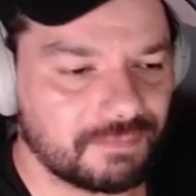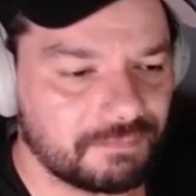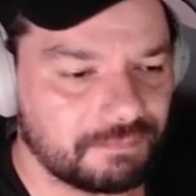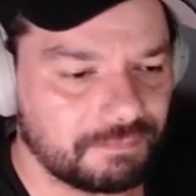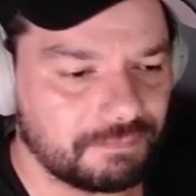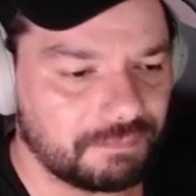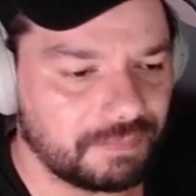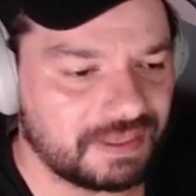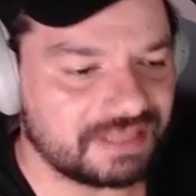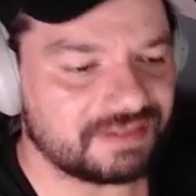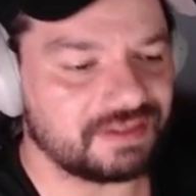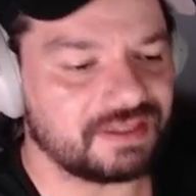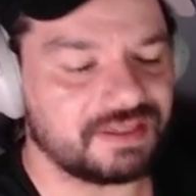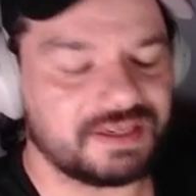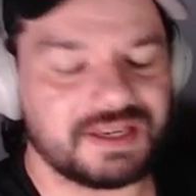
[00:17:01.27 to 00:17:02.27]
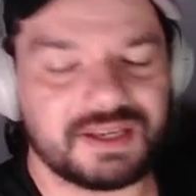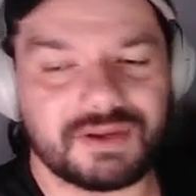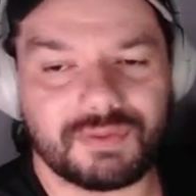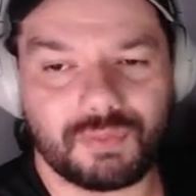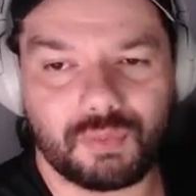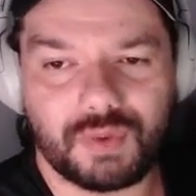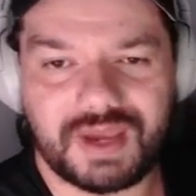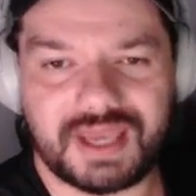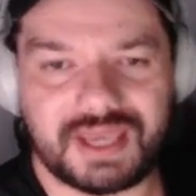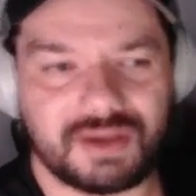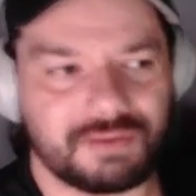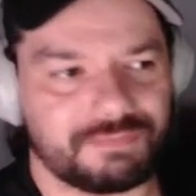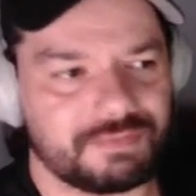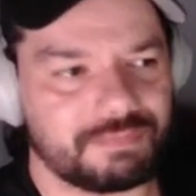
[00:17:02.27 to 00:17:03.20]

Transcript: completely new way of